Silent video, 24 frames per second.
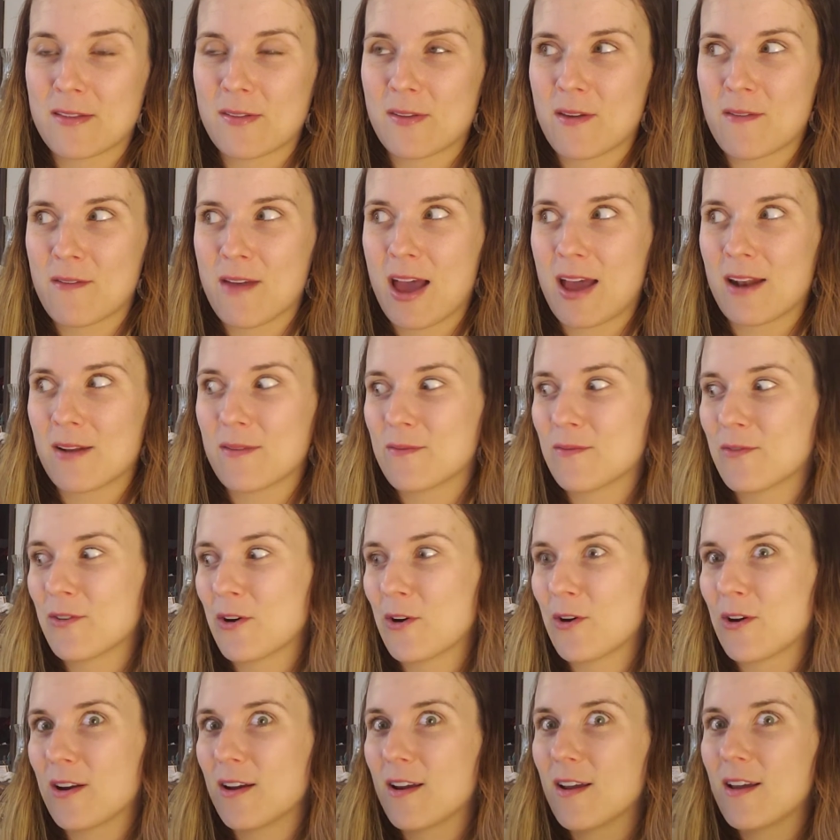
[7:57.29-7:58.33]
So I've had them
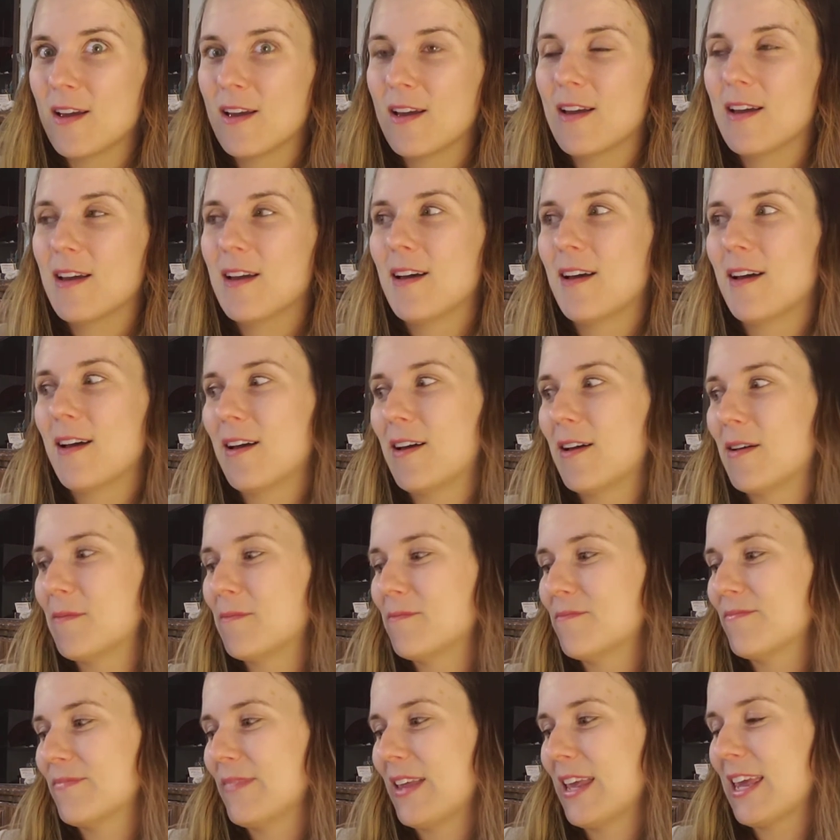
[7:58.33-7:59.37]
for
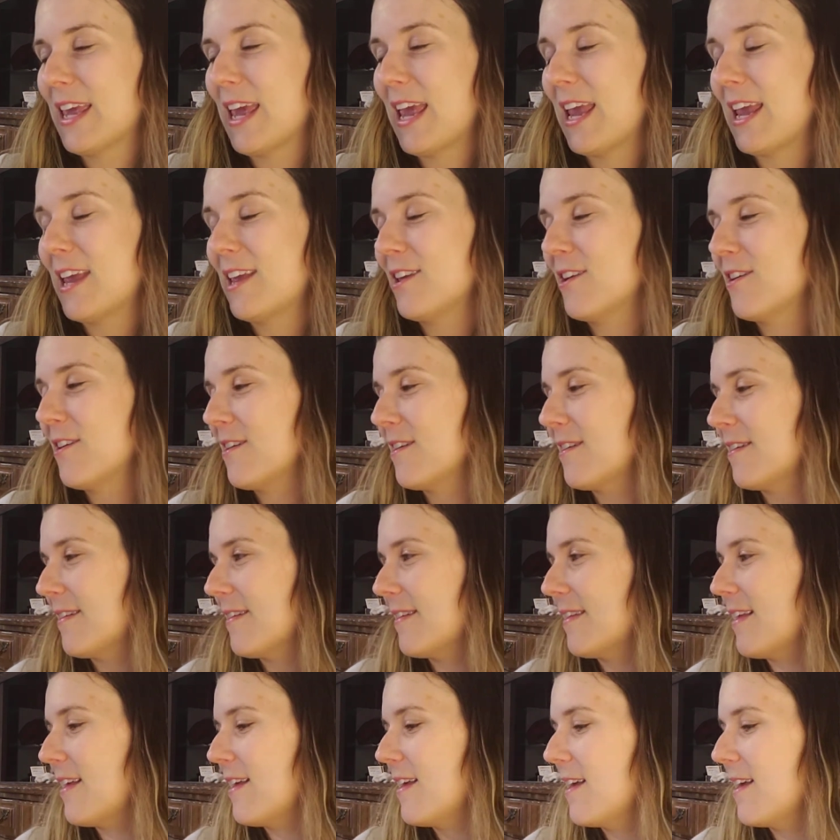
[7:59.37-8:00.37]
8 years.